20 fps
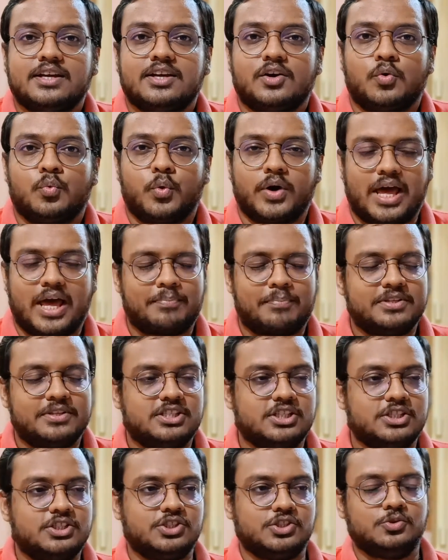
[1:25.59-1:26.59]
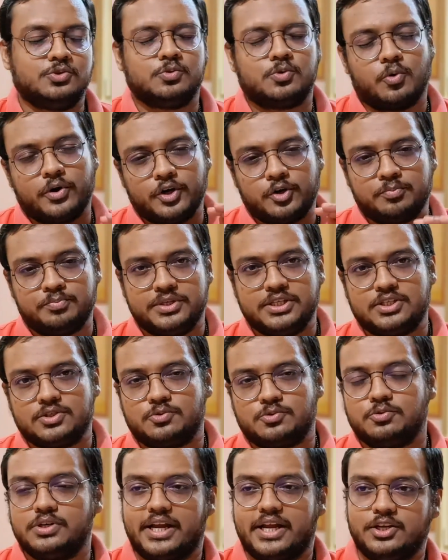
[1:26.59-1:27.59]
What happens is you go into B
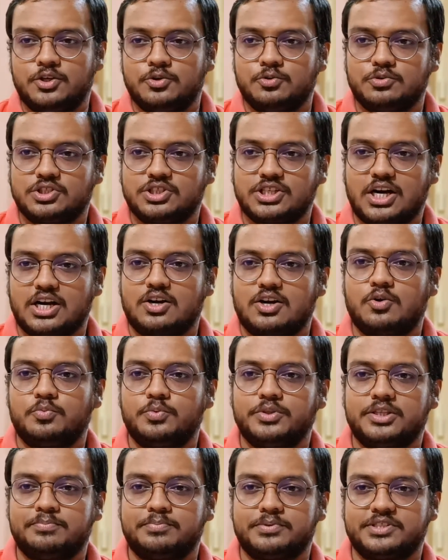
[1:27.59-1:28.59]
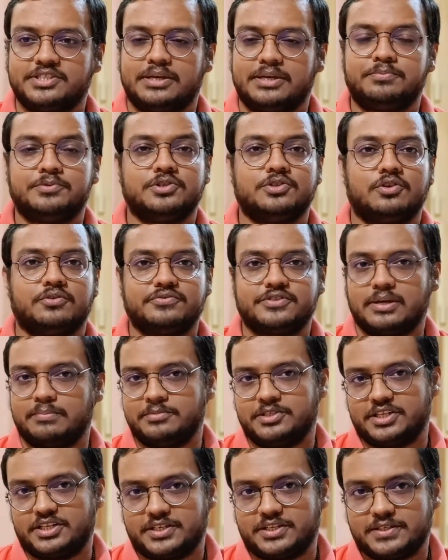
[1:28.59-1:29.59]
school and you start out with a perception of
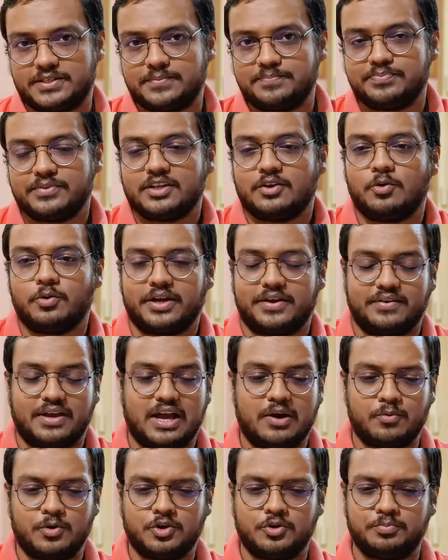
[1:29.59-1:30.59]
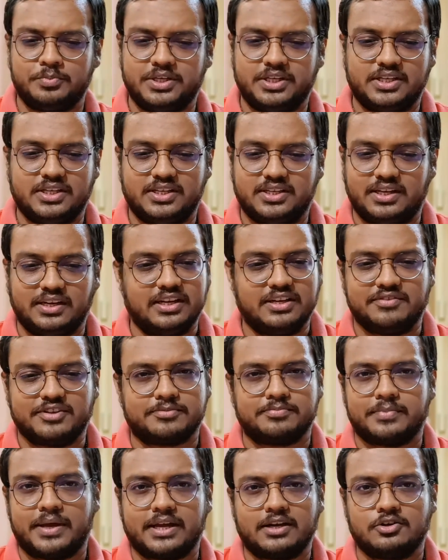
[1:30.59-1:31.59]
subject. Okay, I want to be an
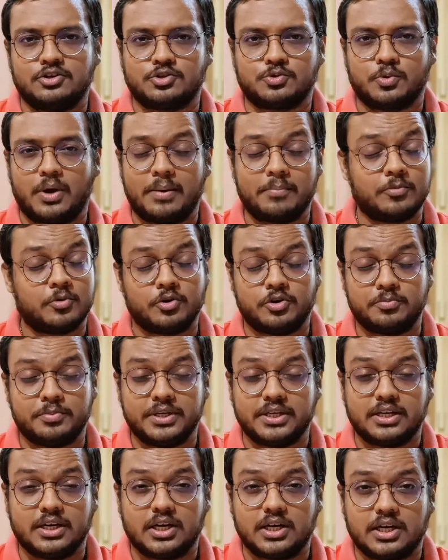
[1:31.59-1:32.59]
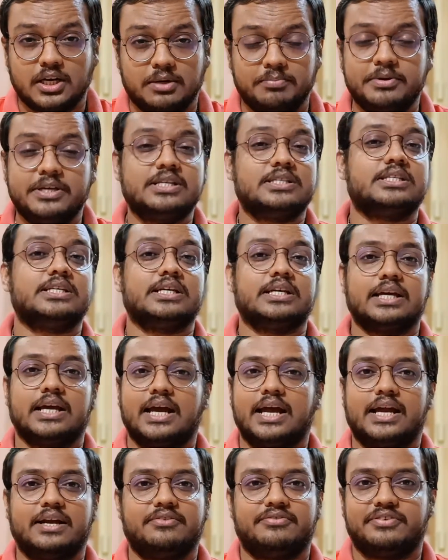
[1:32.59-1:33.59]
investment banker, so I'm going to be amazing
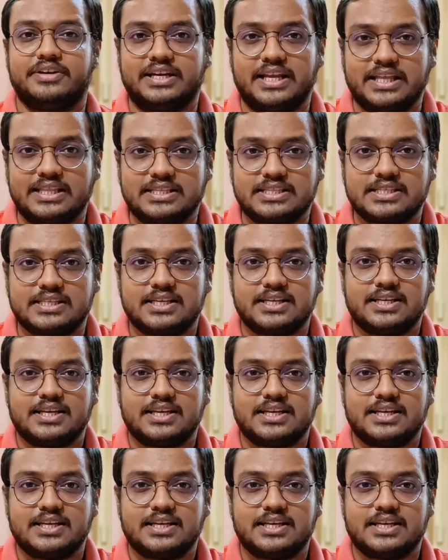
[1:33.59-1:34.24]
at finance.